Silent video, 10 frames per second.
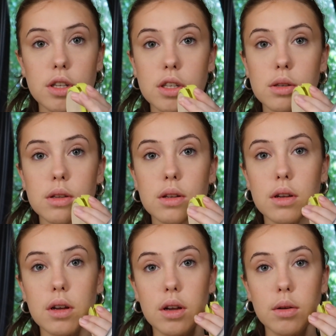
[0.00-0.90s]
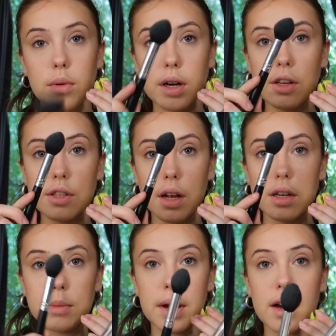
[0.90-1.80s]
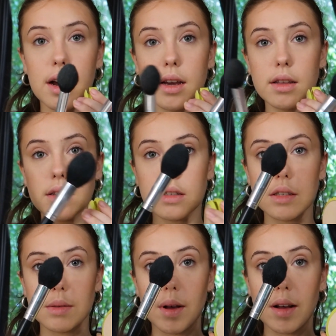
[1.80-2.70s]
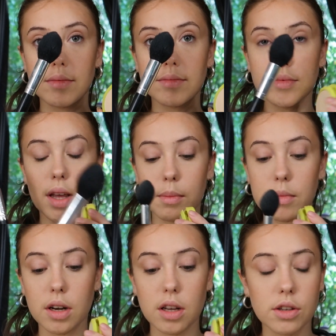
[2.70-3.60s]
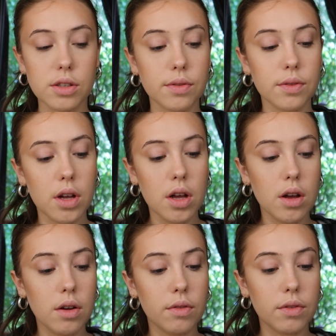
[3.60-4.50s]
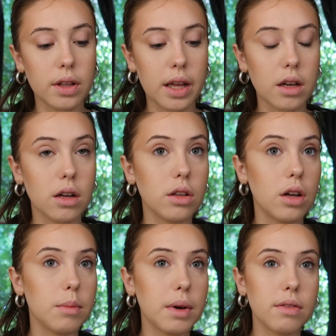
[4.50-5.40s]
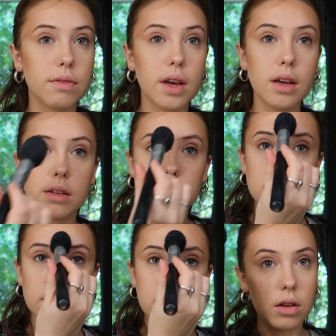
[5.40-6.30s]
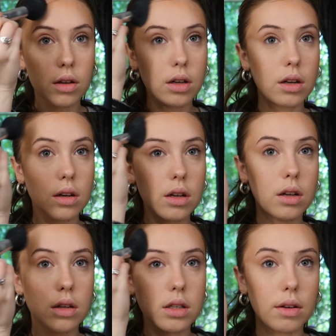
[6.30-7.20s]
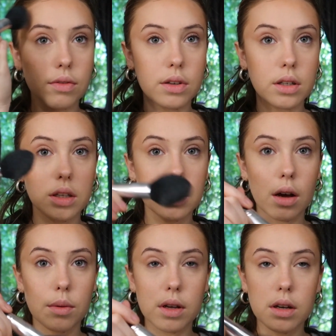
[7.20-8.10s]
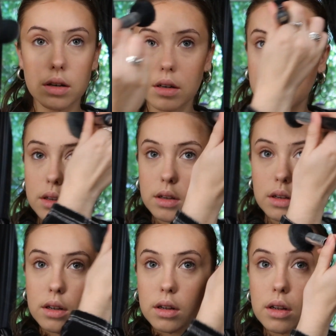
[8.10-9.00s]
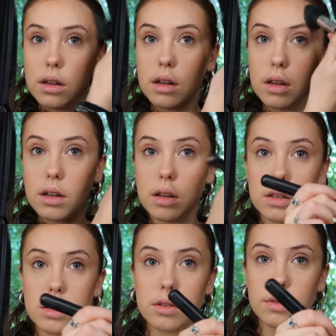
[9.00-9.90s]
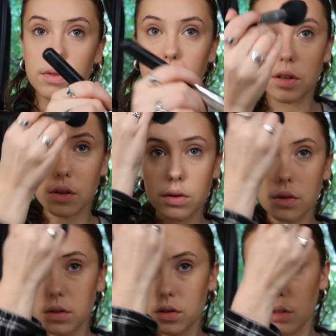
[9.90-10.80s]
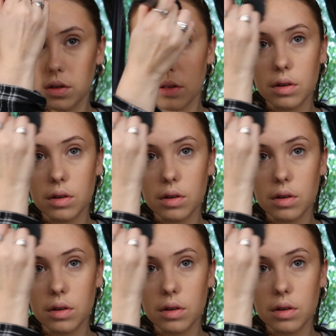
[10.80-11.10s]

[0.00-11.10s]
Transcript: This is what I use under my eye. This is what I'm gonna use for like a lot of my face. You can definitely go in and diffuse.